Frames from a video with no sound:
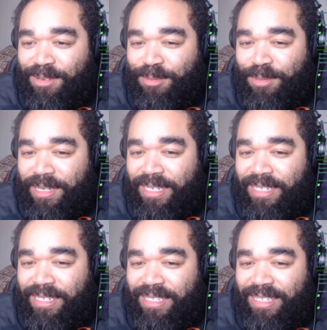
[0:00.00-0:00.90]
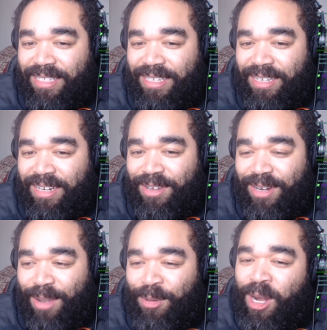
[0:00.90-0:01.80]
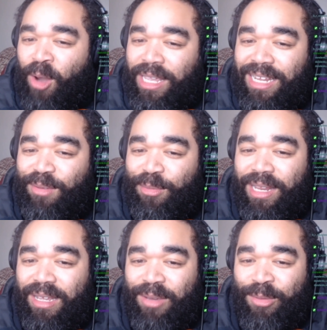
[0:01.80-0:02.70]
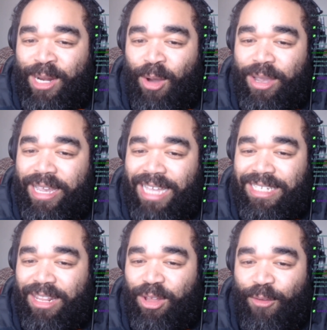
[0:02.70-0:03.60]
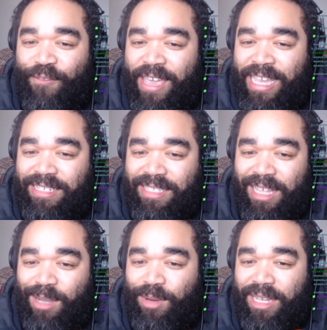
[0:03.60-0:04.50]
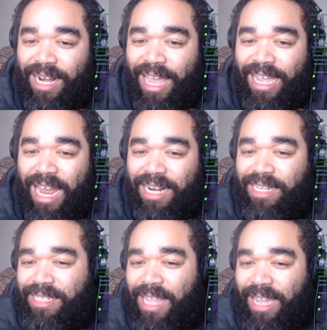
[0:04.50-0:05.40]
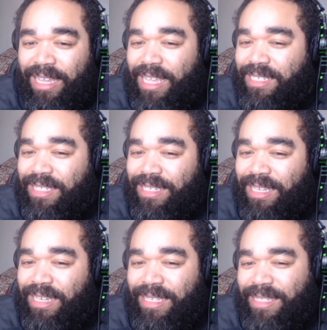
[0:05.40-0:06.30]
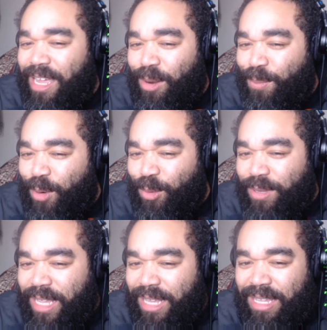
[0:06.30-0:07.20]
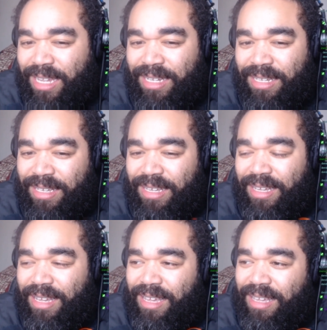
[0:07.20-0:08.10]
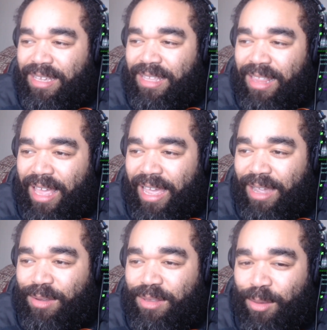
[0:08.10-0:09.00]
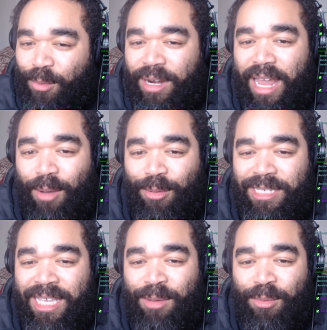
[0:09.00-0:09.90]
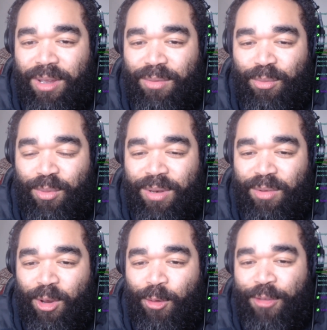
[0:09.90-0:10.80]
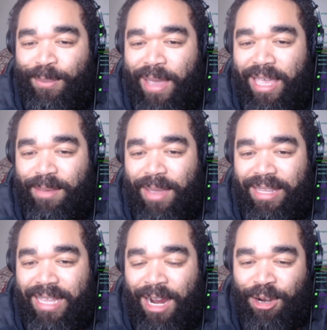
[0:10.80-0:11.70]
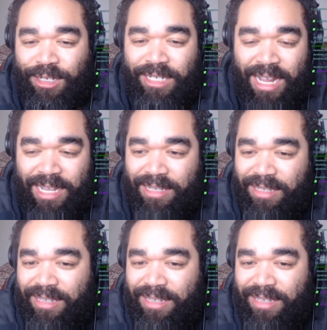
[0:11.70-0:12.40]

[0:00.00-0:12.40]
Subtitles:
Was like we know he has a little phase thing where he could like kind of, I guess he could teleport with that thing, like the one that we seen when Luffy met him at the Iron Giant.